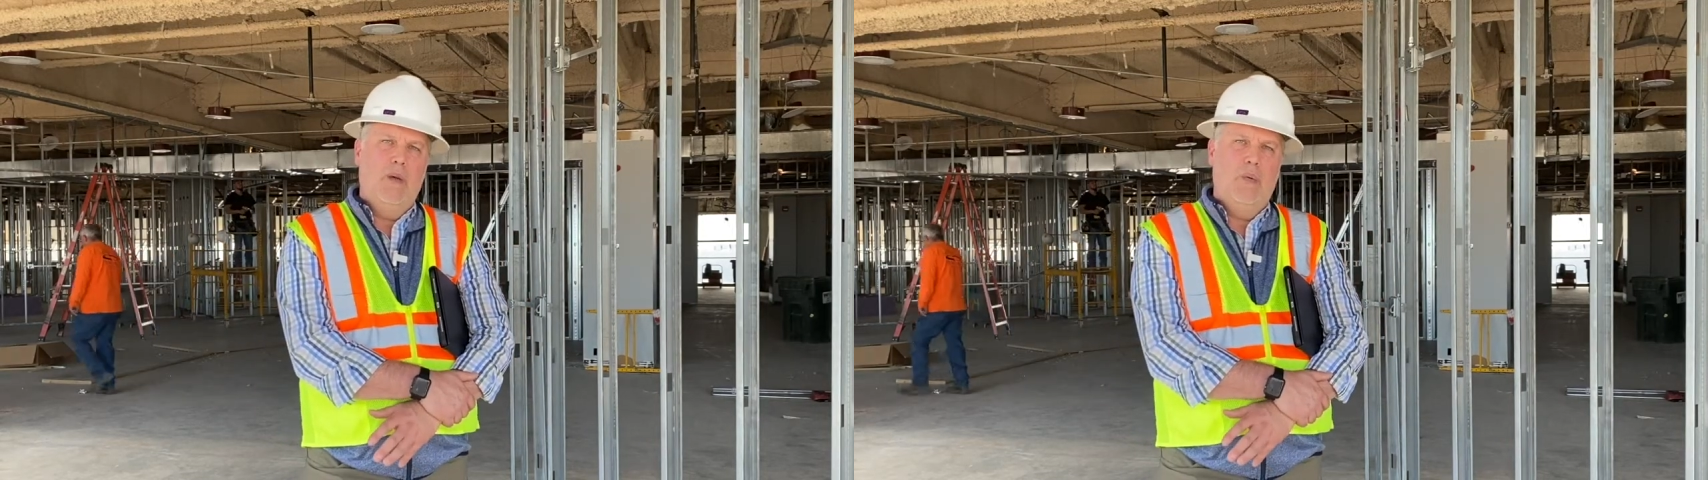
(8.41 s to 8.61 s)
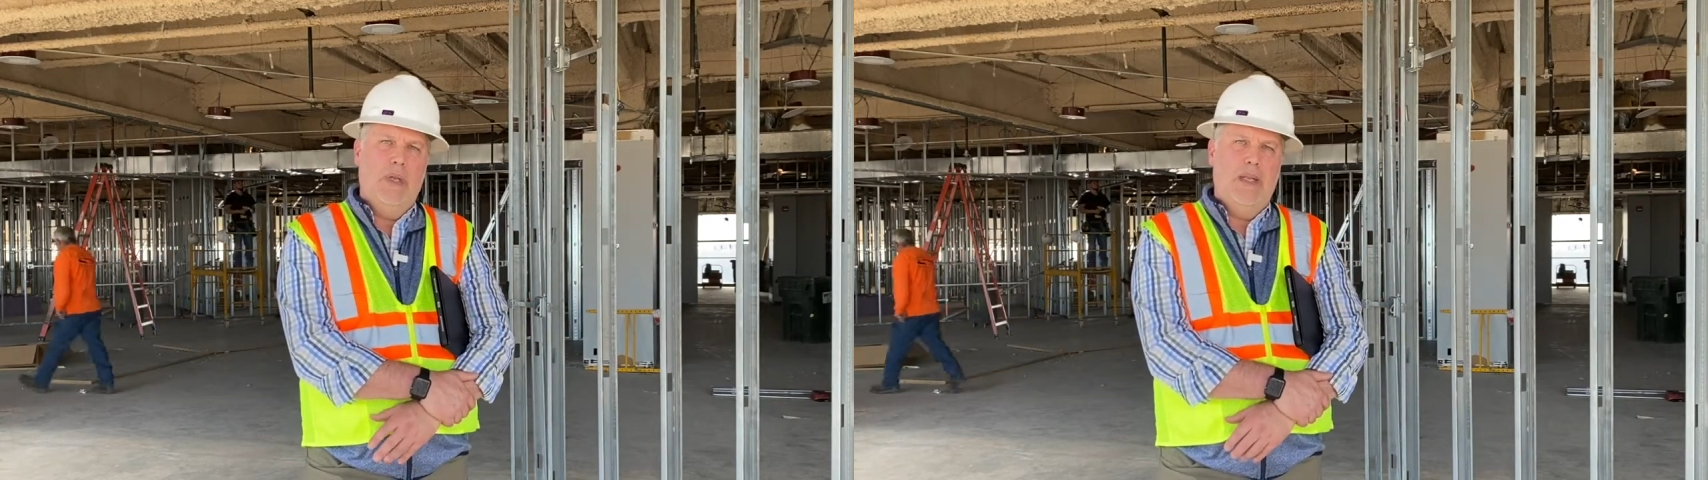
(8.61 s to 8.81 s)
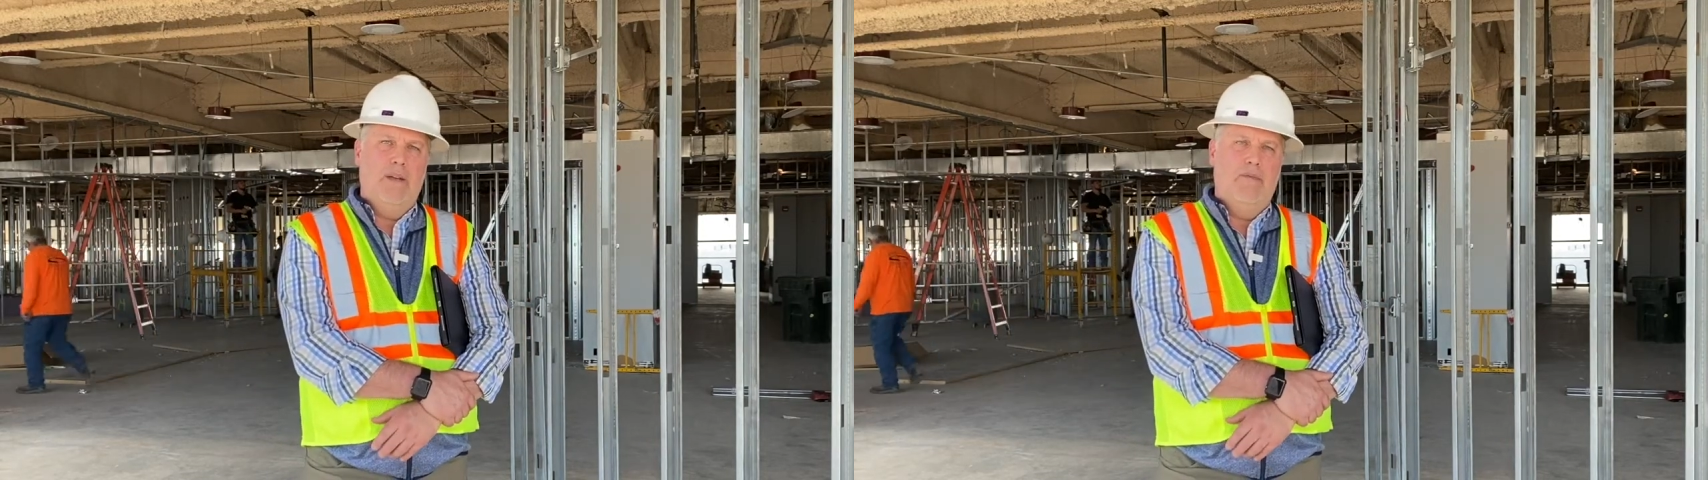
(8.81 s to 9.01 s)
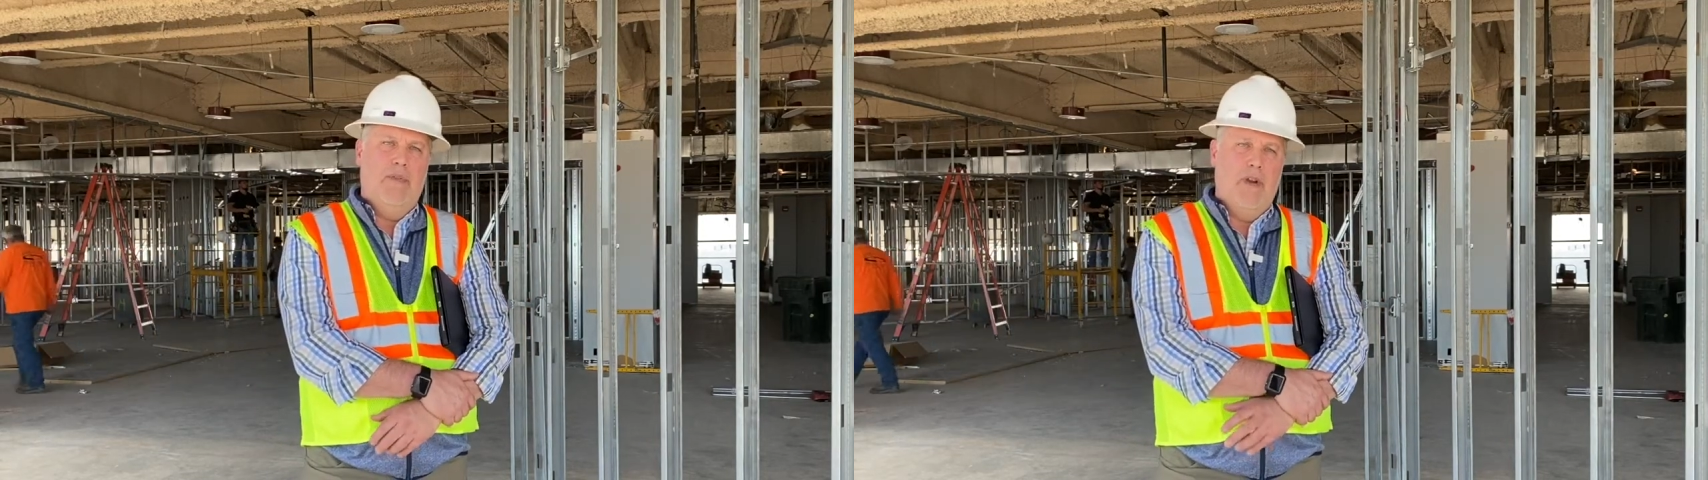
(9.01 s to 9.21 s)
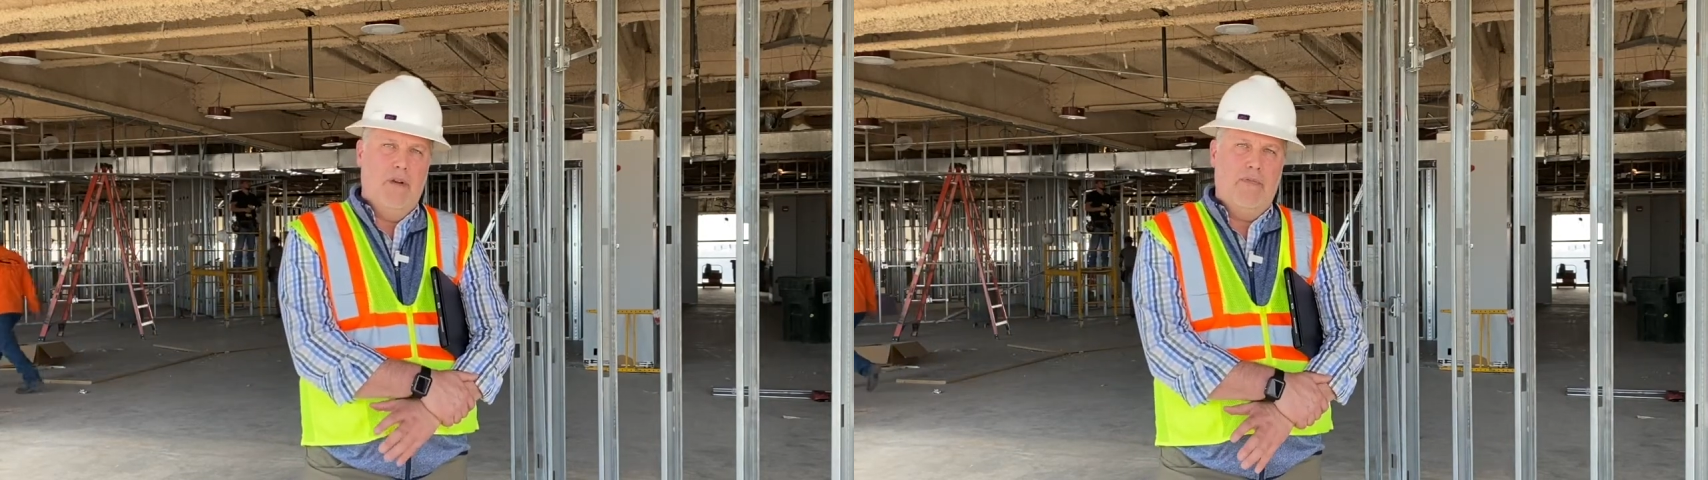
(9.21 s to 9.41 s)
we can
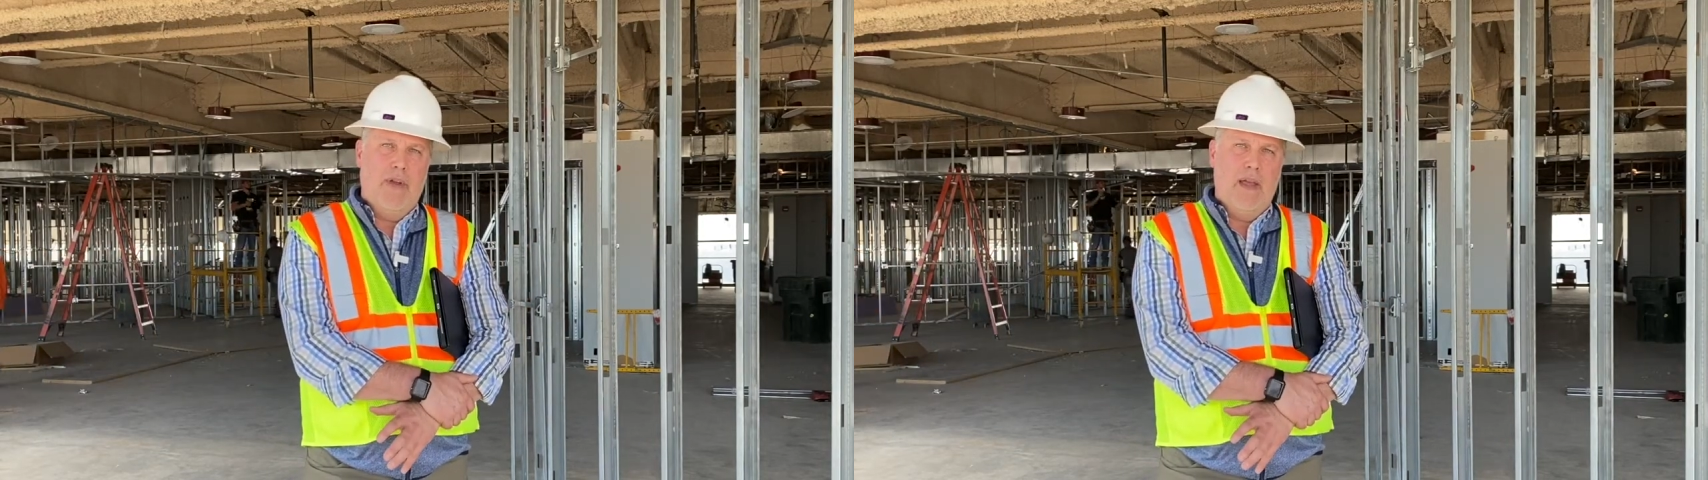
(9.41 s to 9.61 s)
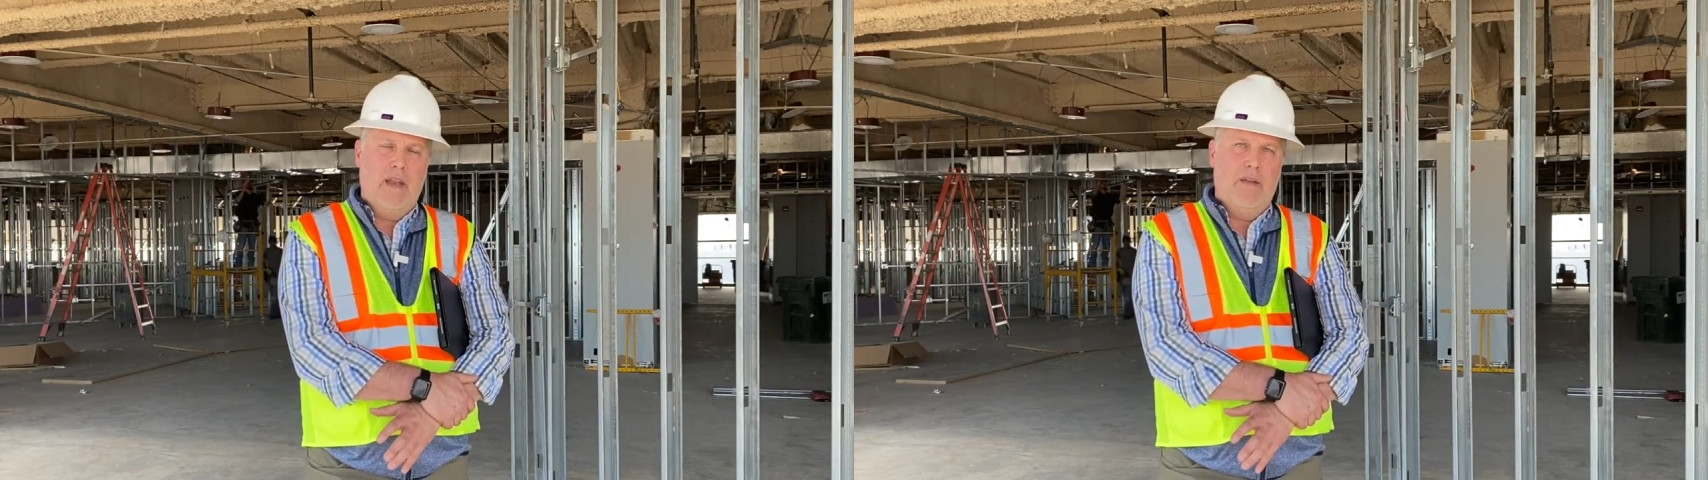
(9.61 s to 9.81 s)
verify